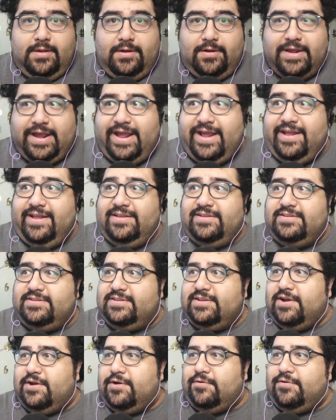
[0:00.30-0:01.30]
Okay,
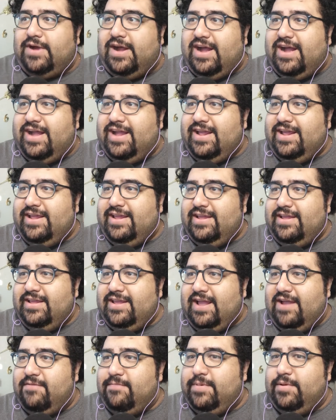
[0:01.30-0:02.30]
so I
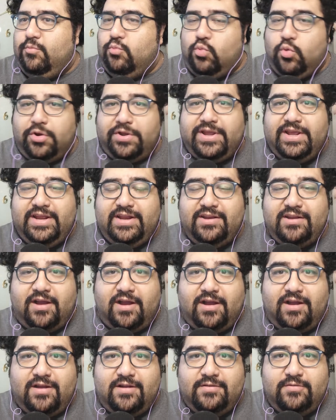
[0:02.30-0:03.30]
have been working
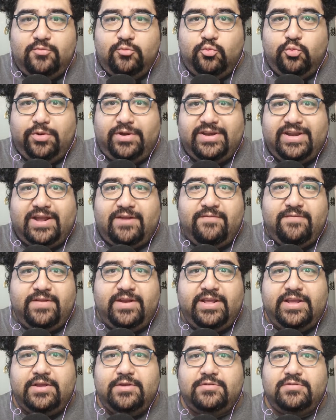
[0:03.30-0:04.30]
on rundown
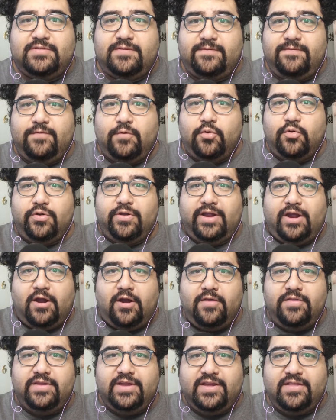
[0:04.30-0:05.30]
videos for
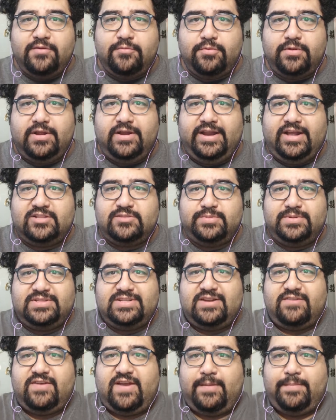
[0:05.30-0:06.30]
all the other announcements
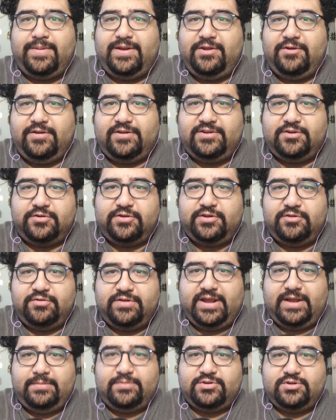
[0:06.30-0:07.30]
that have happened here at Tokyo
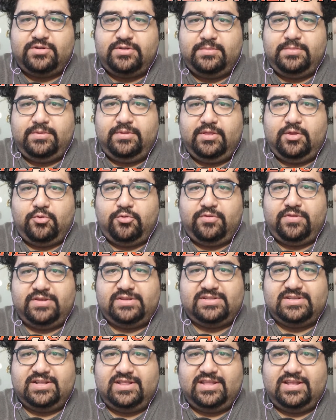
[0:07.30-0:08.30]
Game Show. Let me lower
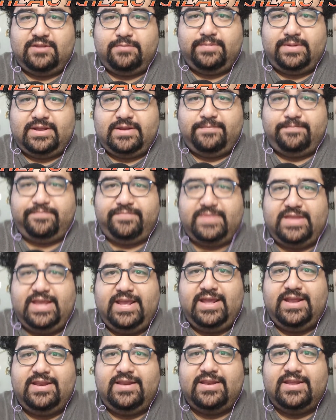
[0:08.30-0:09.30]
this a little bit.
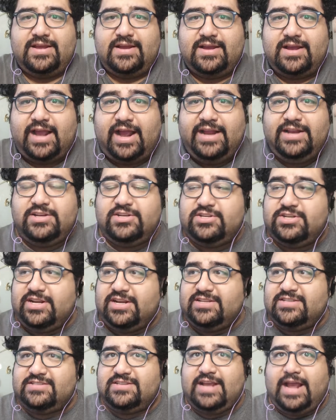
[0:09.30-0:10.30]
And uh, I
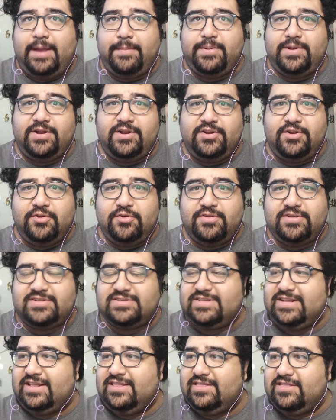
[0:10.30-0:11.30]
just happened to
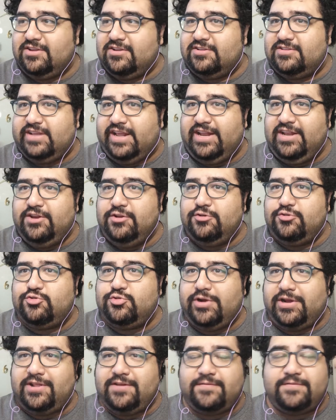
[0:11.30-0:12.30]
notice that there's a new
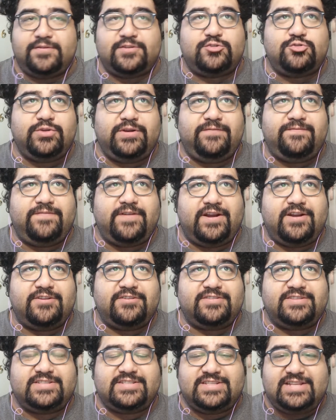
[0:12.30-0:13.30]
trailer for Street
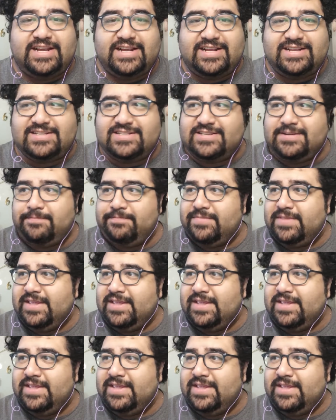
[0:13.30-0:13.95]
Fighter six.